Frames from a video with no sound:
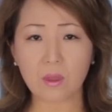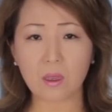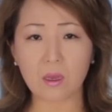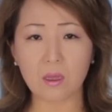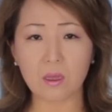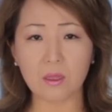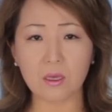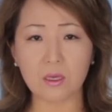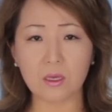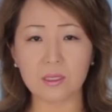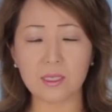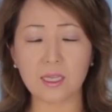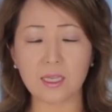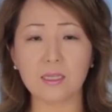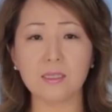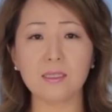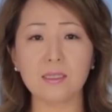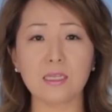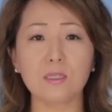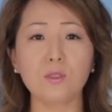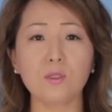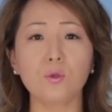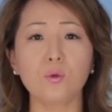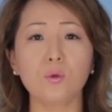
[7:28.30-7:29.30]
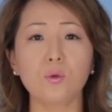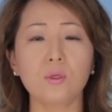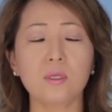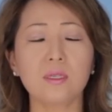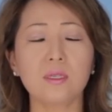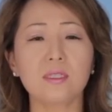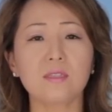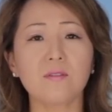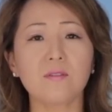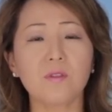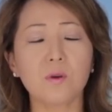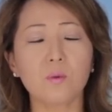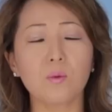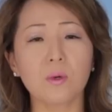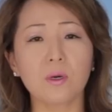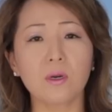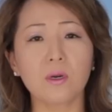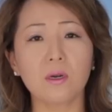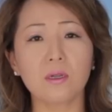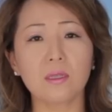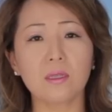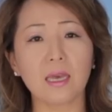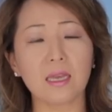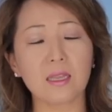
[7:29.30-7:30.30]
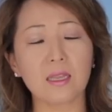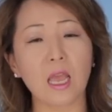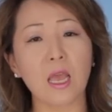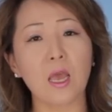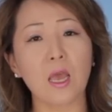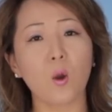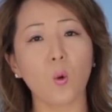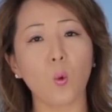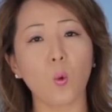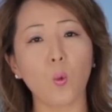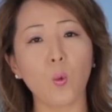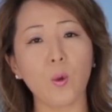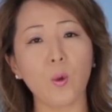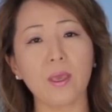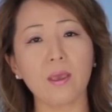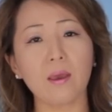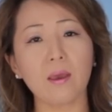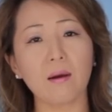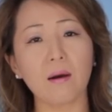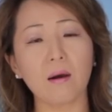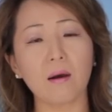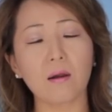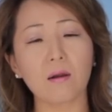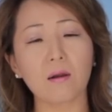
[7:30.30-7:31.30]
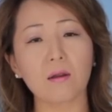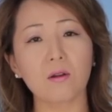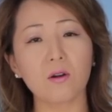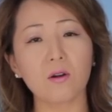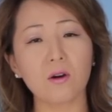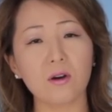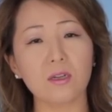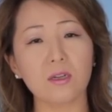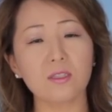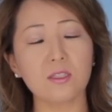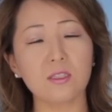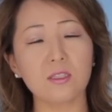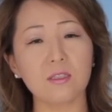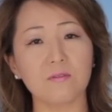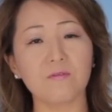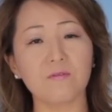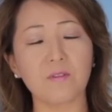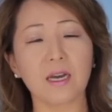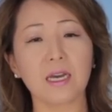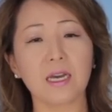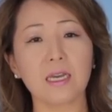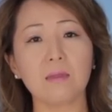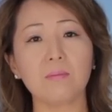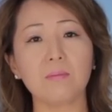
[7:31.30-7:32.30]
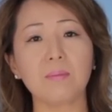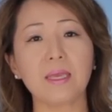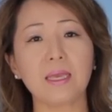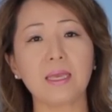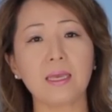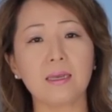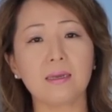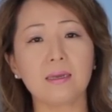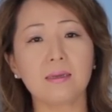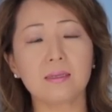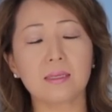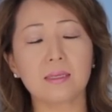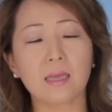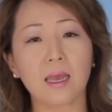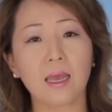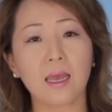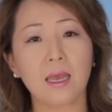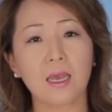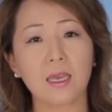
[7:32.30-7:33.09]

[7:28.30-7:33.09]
the sons and daughters of the world, that we are God's divine beings.